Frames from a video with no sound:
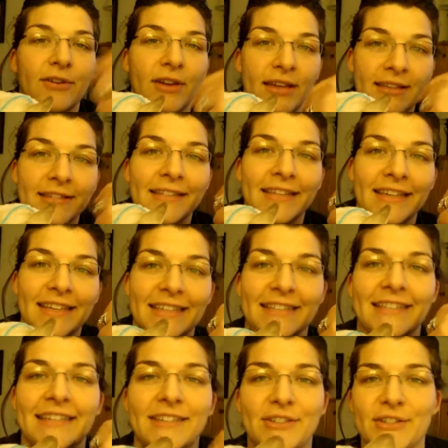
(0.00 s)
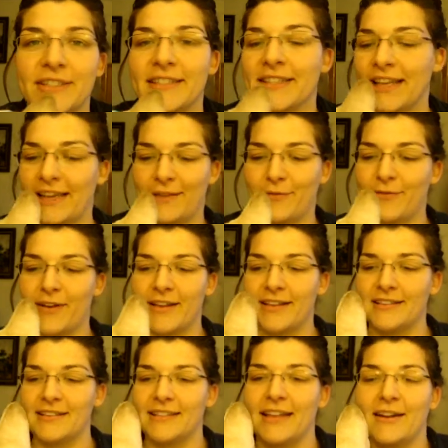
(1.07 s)
you guys see, is it? She's like front
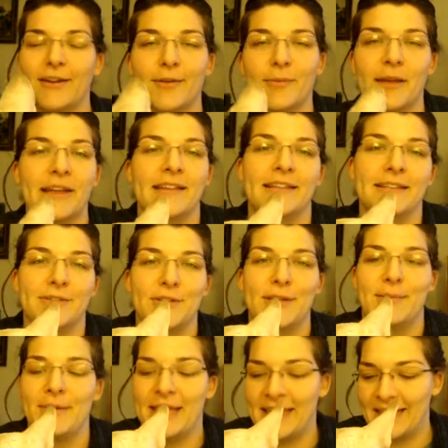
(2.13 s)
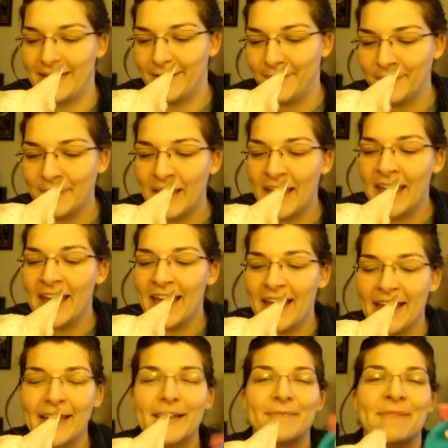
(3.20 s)
and center. Pay attention to me here.
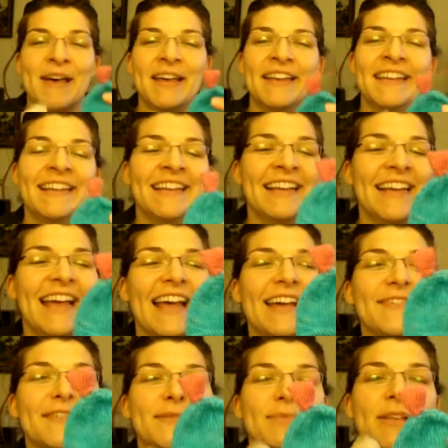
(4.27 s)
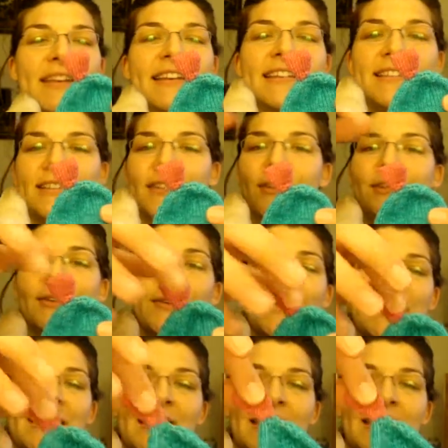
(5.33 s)
I was planning to do